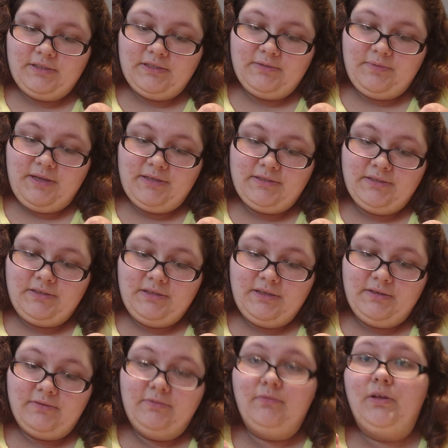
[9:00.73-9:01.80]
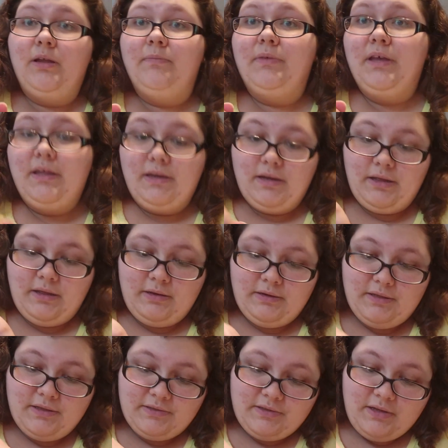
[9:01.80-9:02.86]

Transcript: is basically what I'm getting at. It is